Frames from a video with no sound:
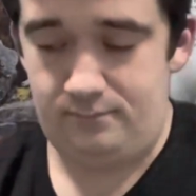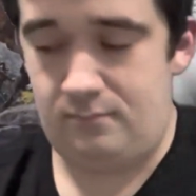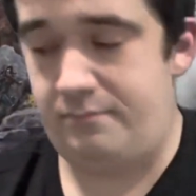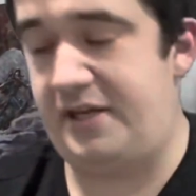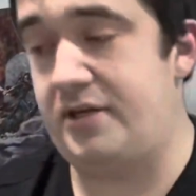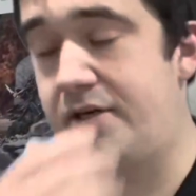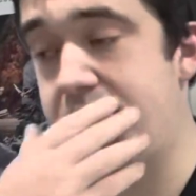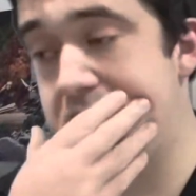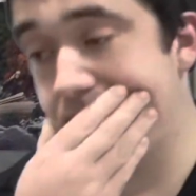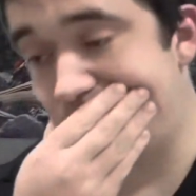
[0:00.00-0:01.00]

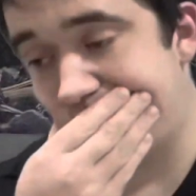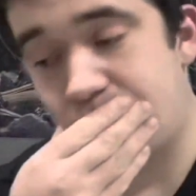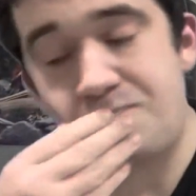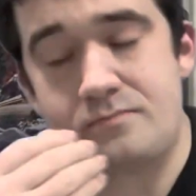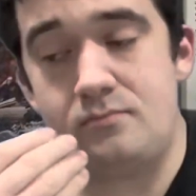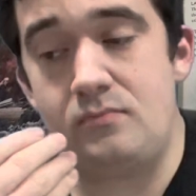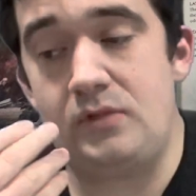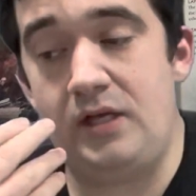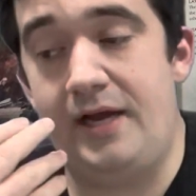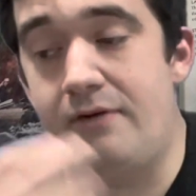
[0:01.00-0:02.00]
because
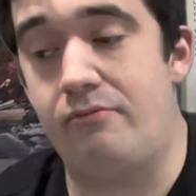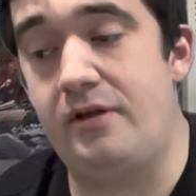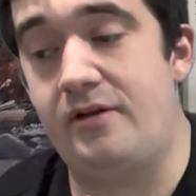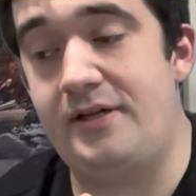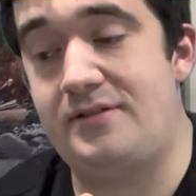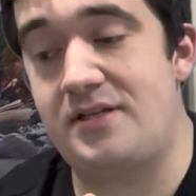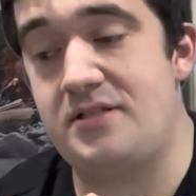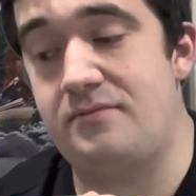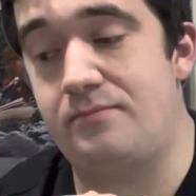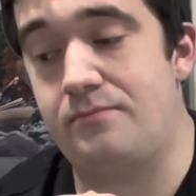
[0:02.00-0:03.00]
it really
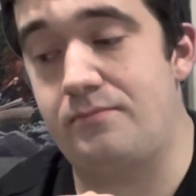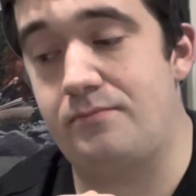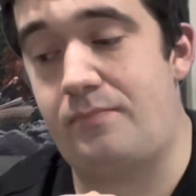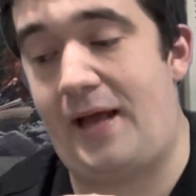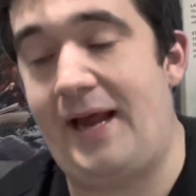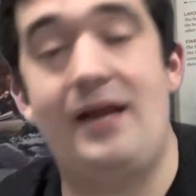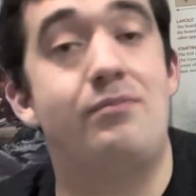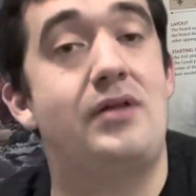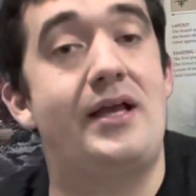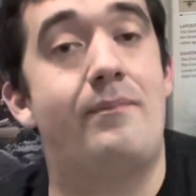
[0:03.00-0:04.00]
doesn't
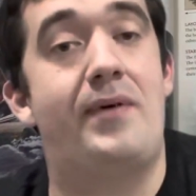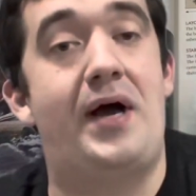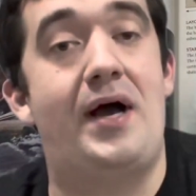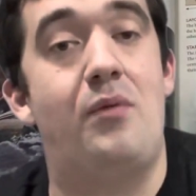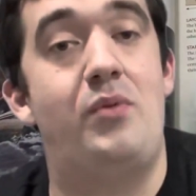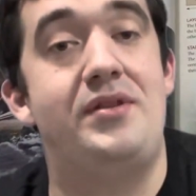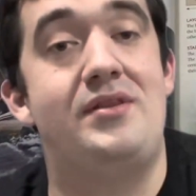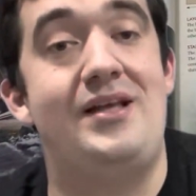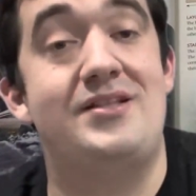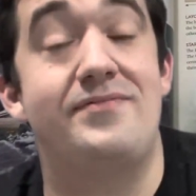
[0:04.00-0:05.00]
play a part with
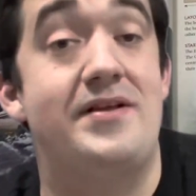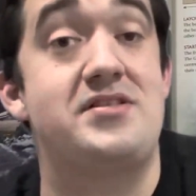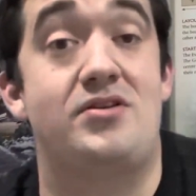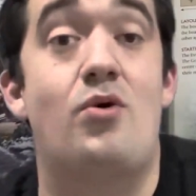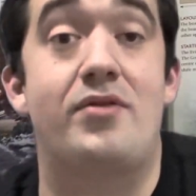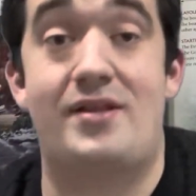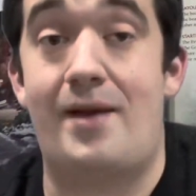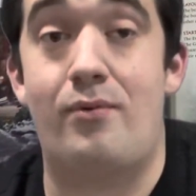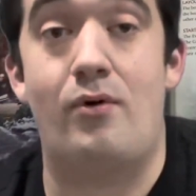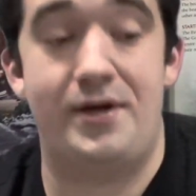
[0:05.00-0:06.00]
the Defense of North at that
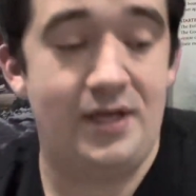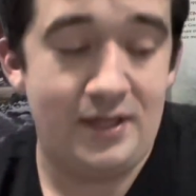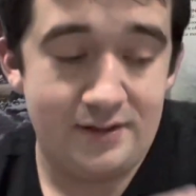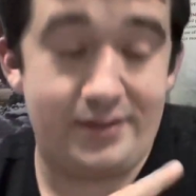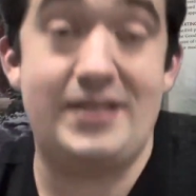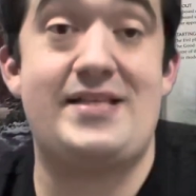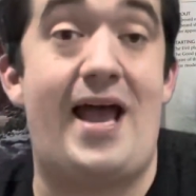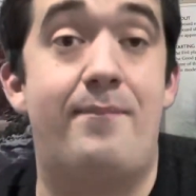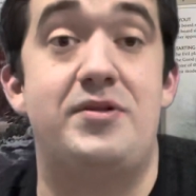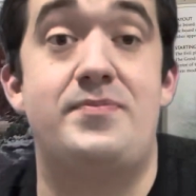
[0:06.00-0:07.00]
point. This
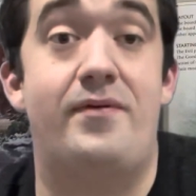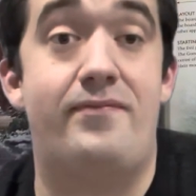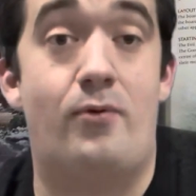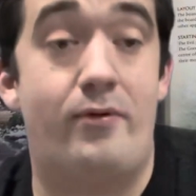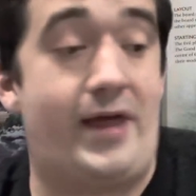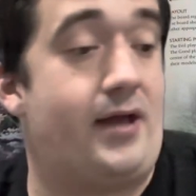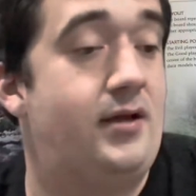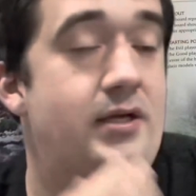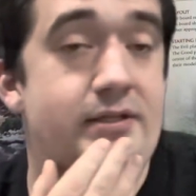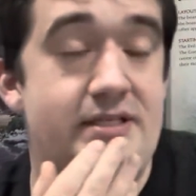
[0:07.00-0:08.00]
happens before that.
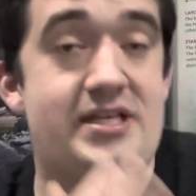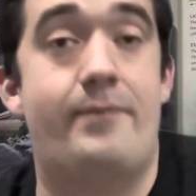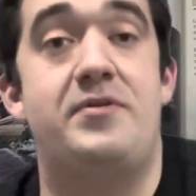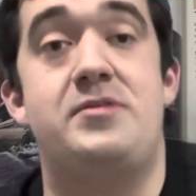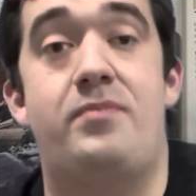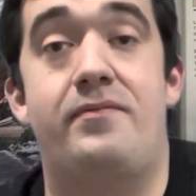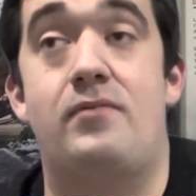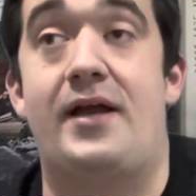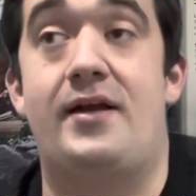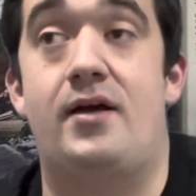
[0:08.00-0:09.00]
This happens
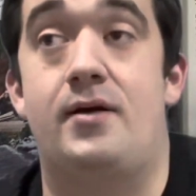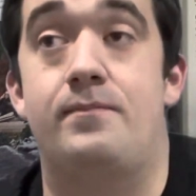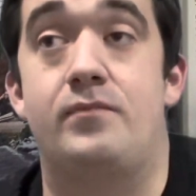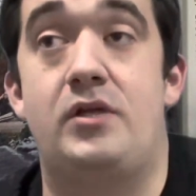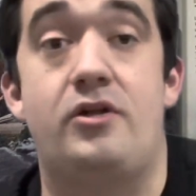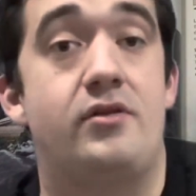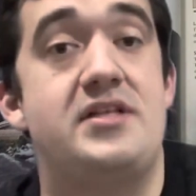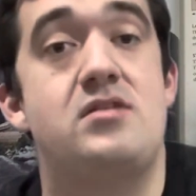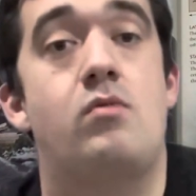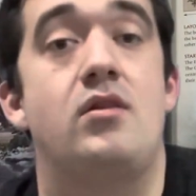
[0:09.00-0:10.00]
before, this
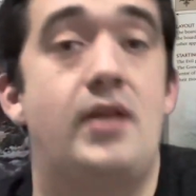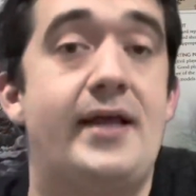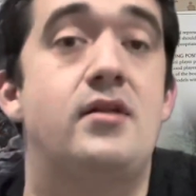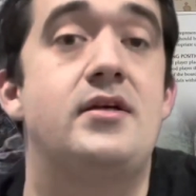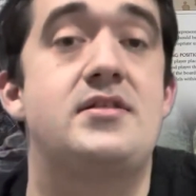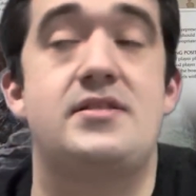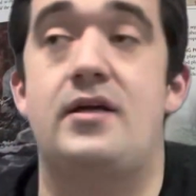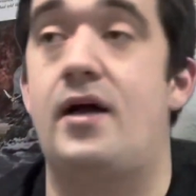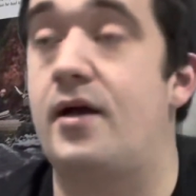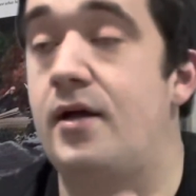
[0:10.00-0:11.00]
is what Legolas,
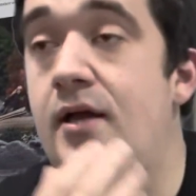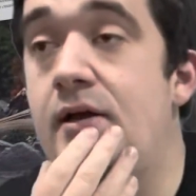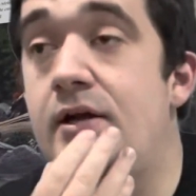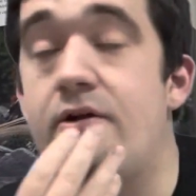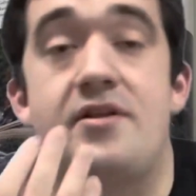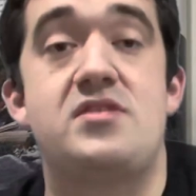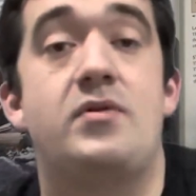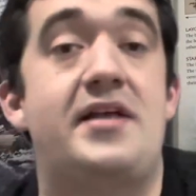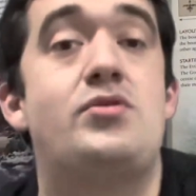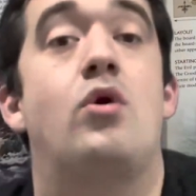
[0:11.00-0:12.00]
this is what
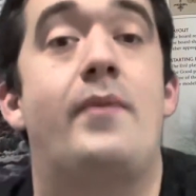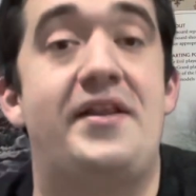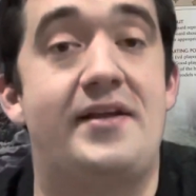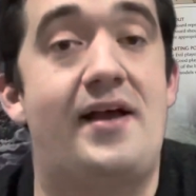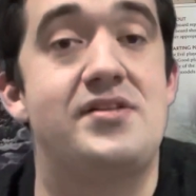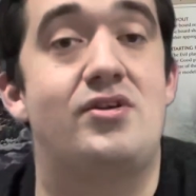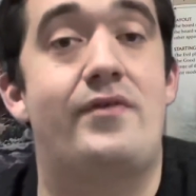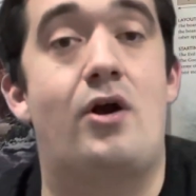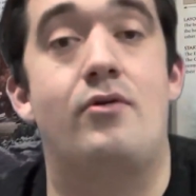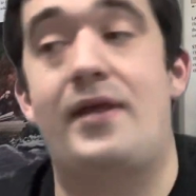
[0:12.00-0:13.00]
they talk about in the Council of
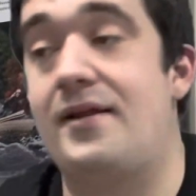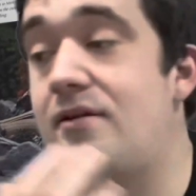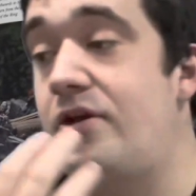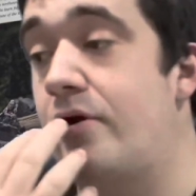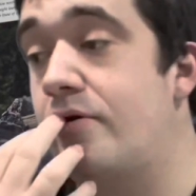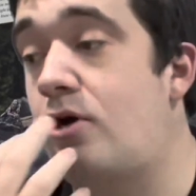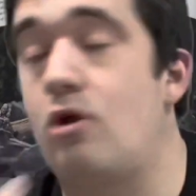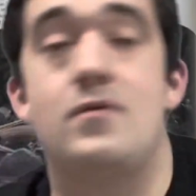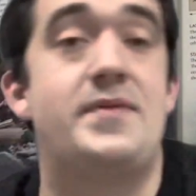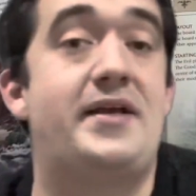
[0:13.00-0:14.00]
Elrond, that,
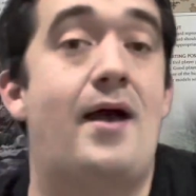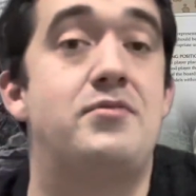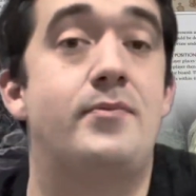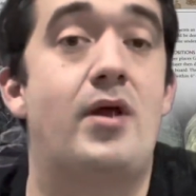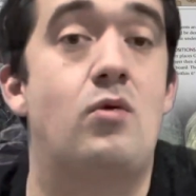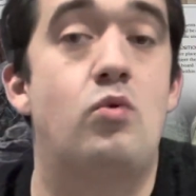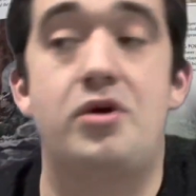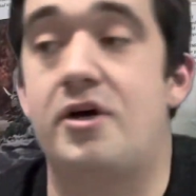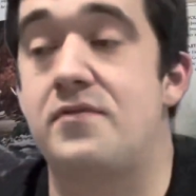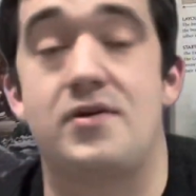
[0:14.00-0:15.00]
Golem's been captured by the Wood
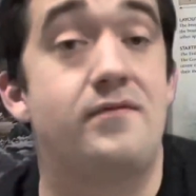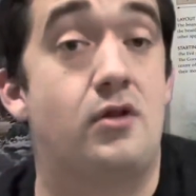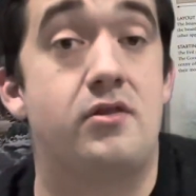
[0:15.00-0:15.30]
Elves of